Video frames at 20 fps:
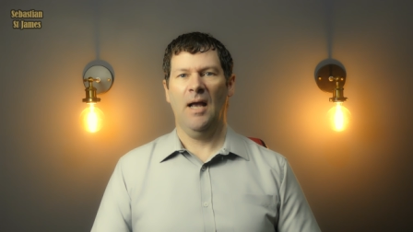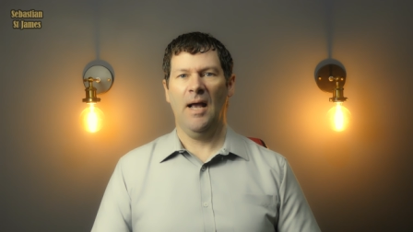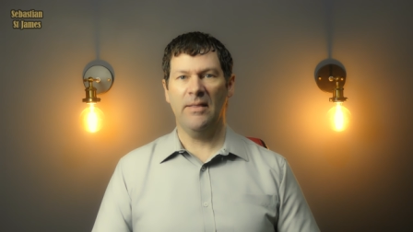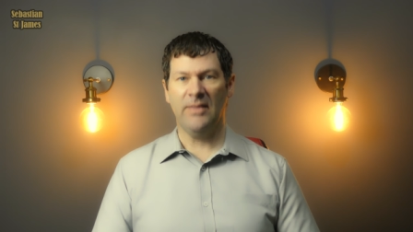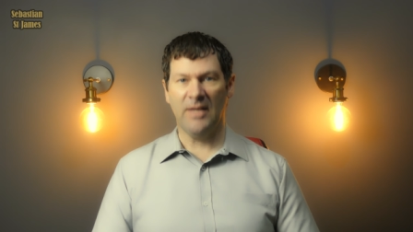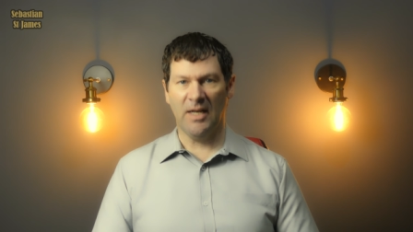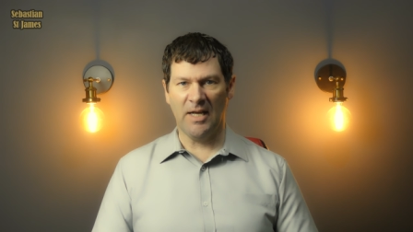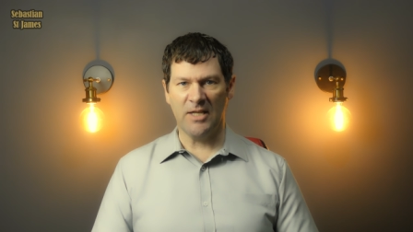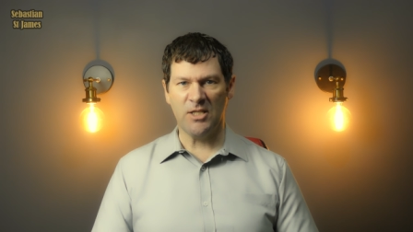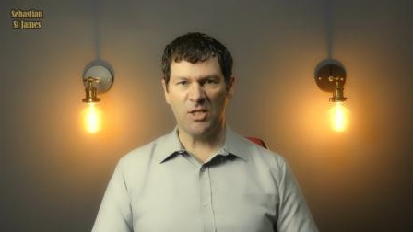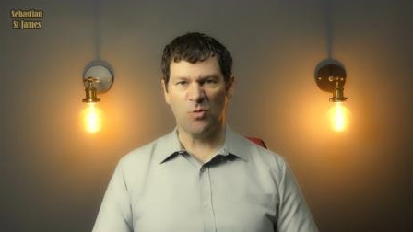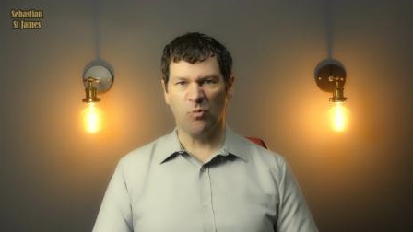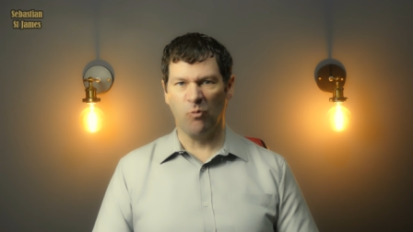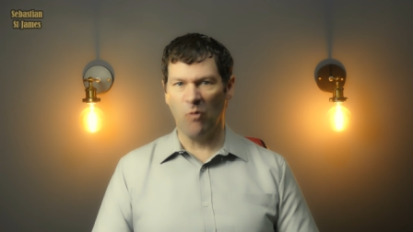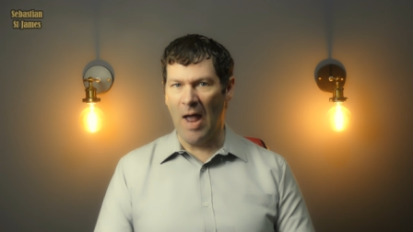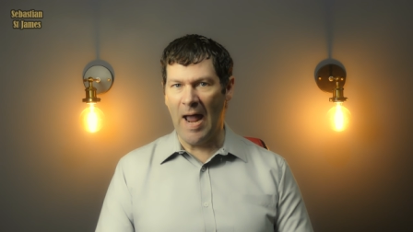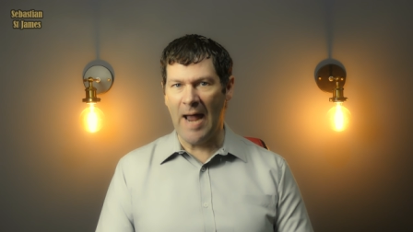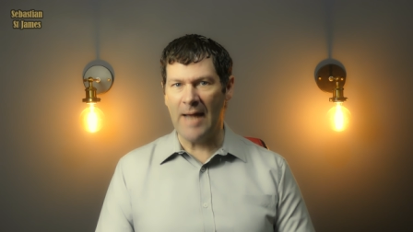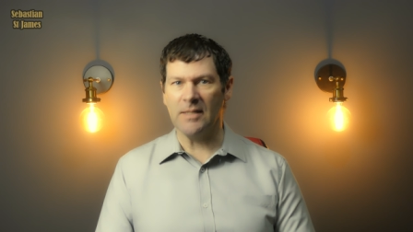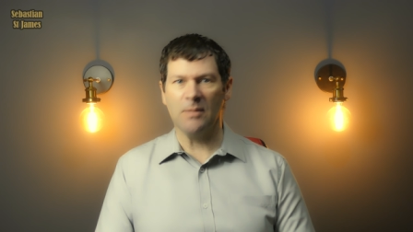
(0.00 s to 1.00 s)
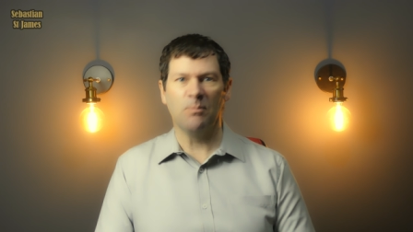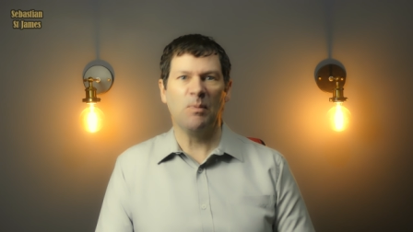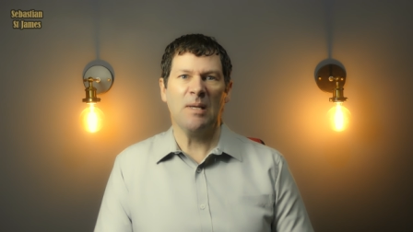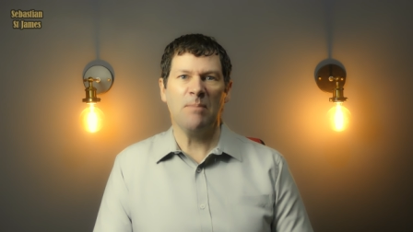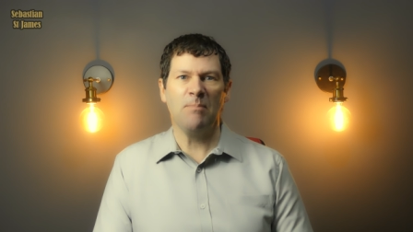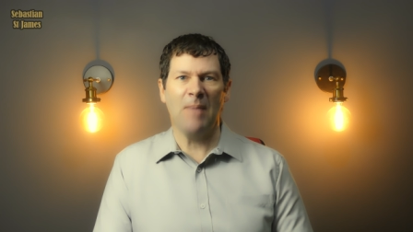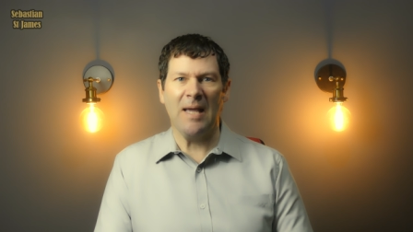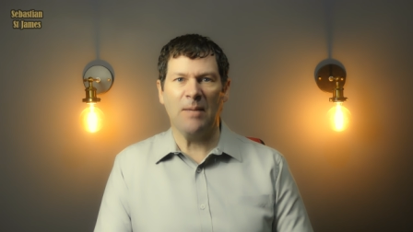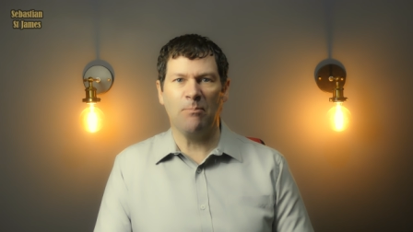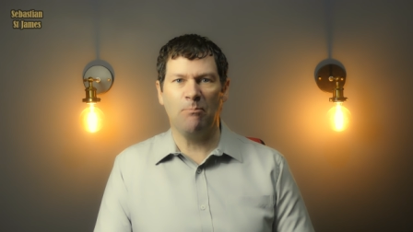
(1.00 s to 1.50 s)
And that I just randomly
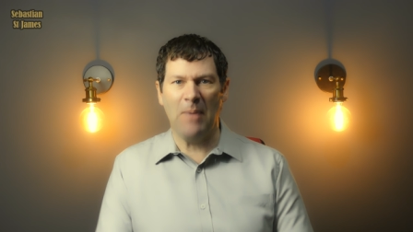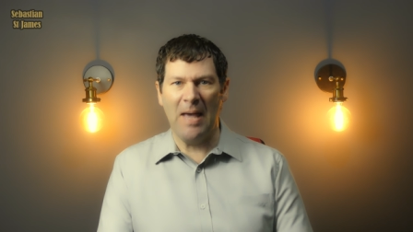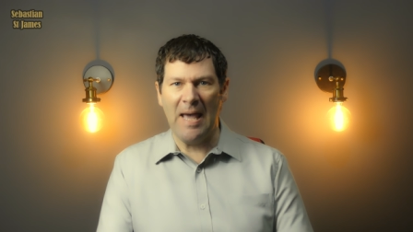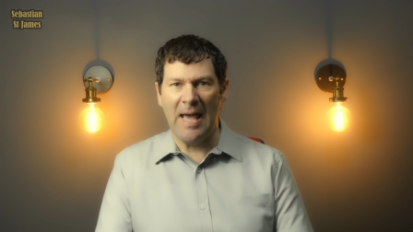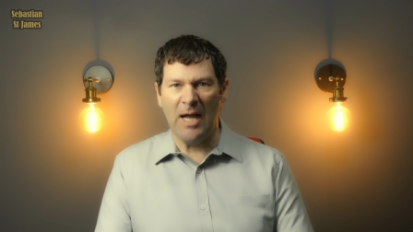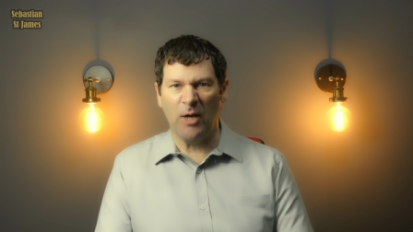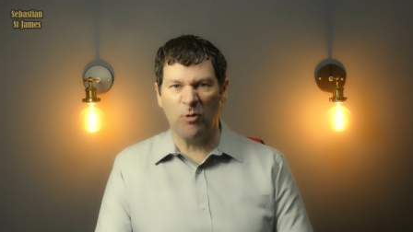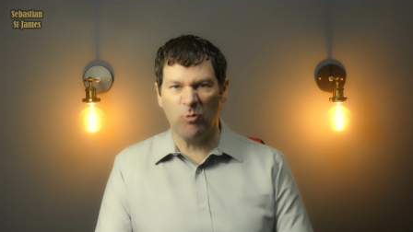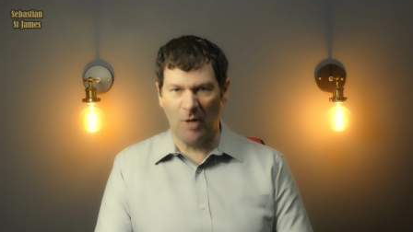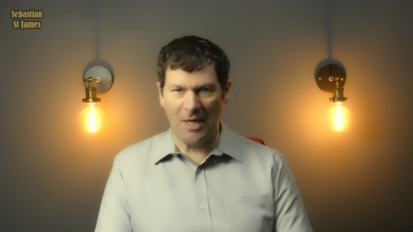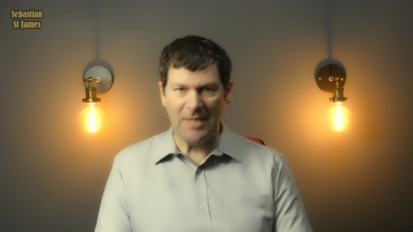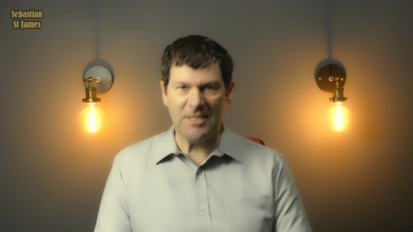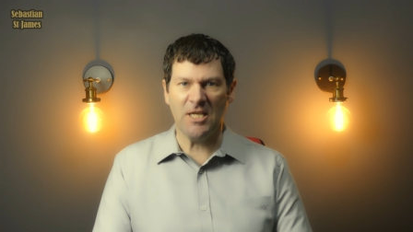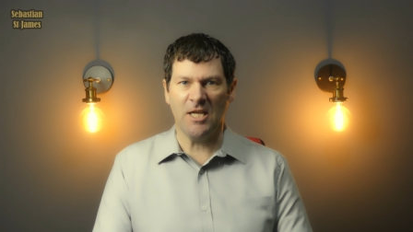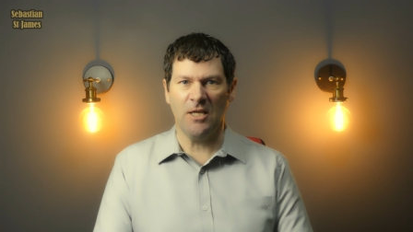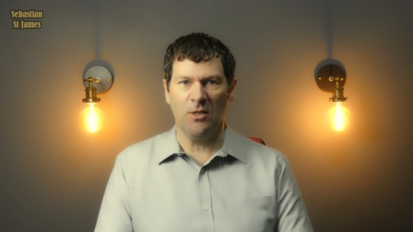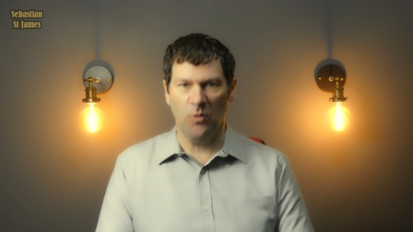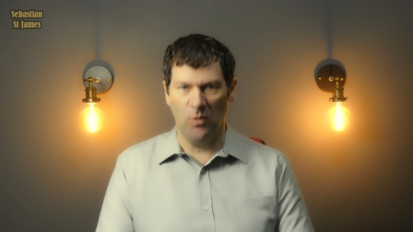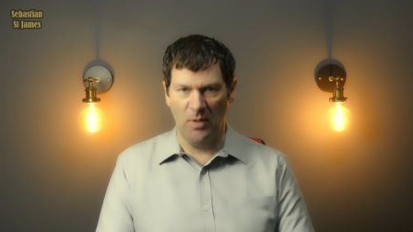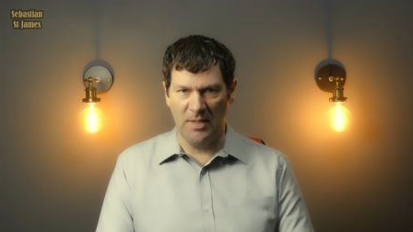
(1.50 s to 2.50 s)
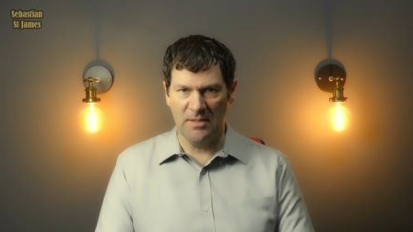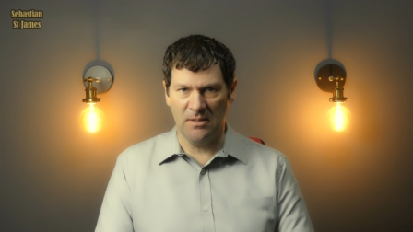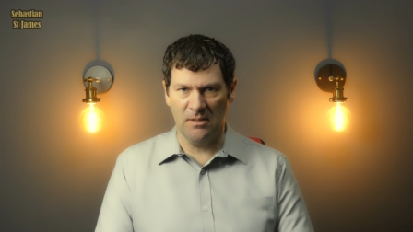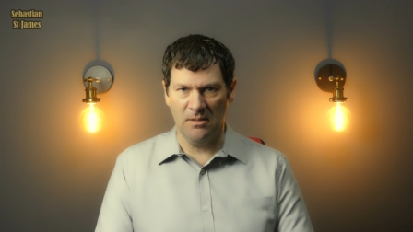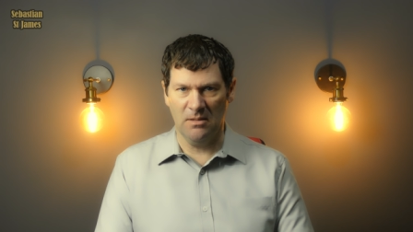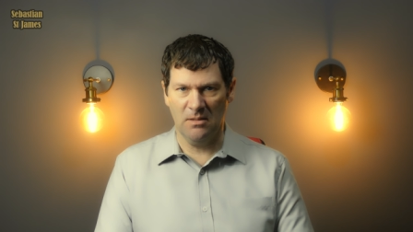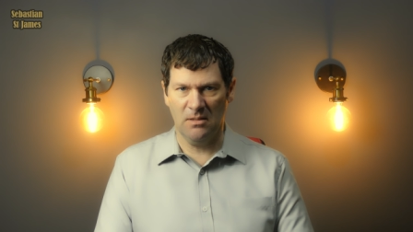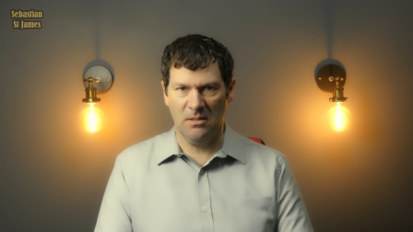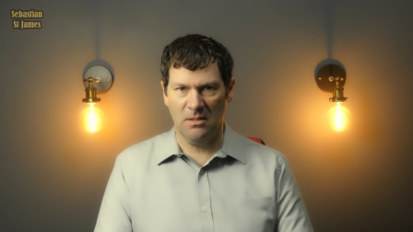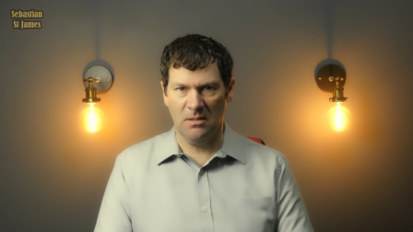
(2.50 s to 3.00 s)
make bear grunting
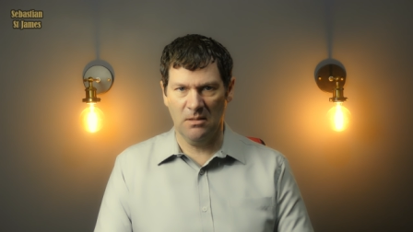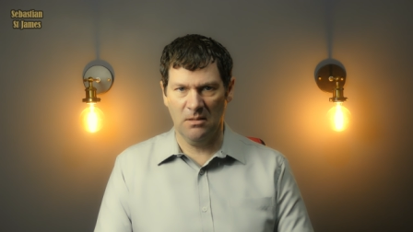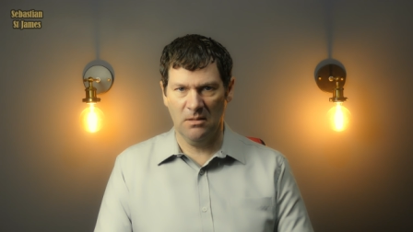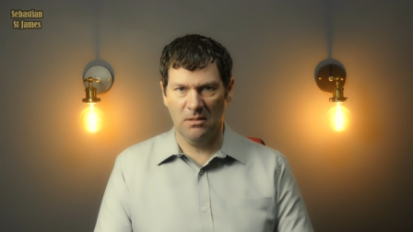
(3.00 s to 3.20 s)
noises.